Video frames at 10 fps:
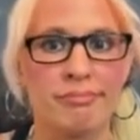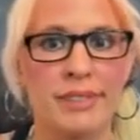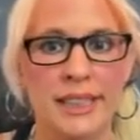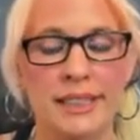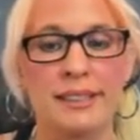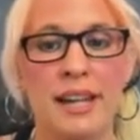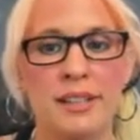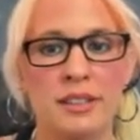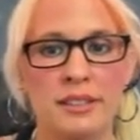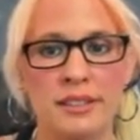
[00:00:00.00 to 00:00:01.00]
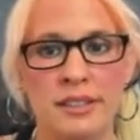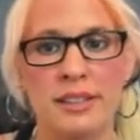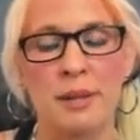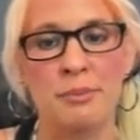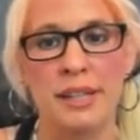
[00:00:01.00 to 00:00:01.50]
it says the
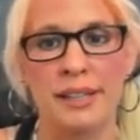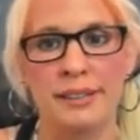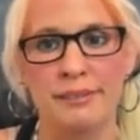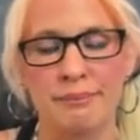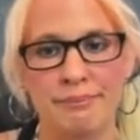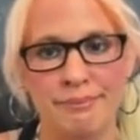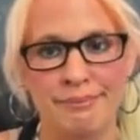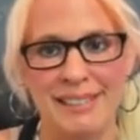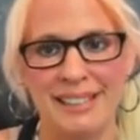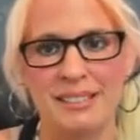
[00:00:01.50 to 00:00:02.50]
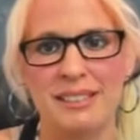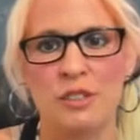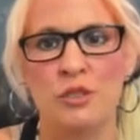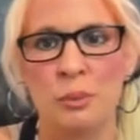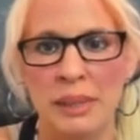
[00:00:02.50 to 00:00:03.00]
same thing that it said
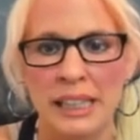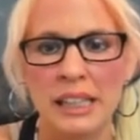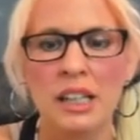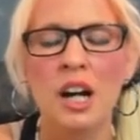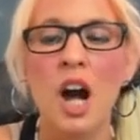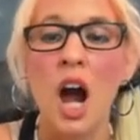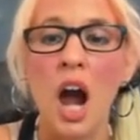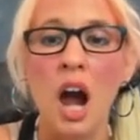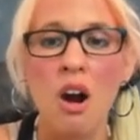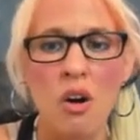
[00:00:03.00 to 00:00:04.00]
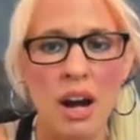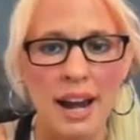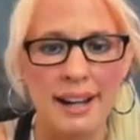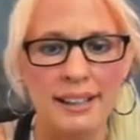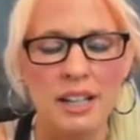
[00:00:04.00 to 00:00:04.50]
for me.
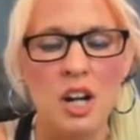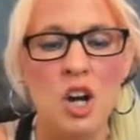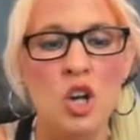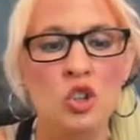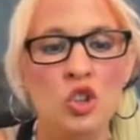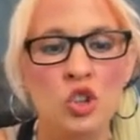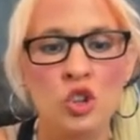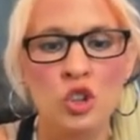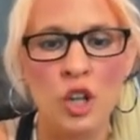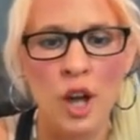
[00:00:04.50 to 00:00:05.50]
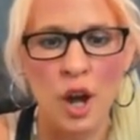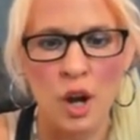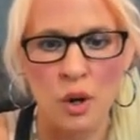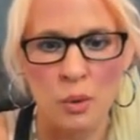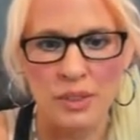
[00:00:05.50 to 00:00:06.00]
Okay,
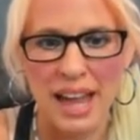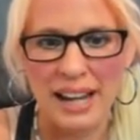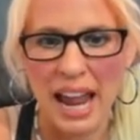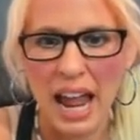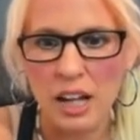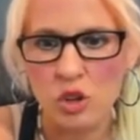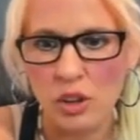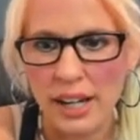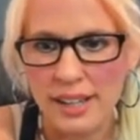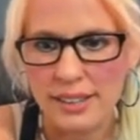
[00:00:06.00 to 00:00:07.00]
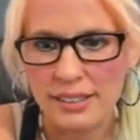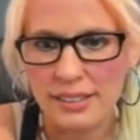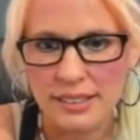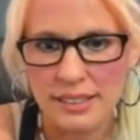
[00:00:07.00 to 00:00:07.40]
so that address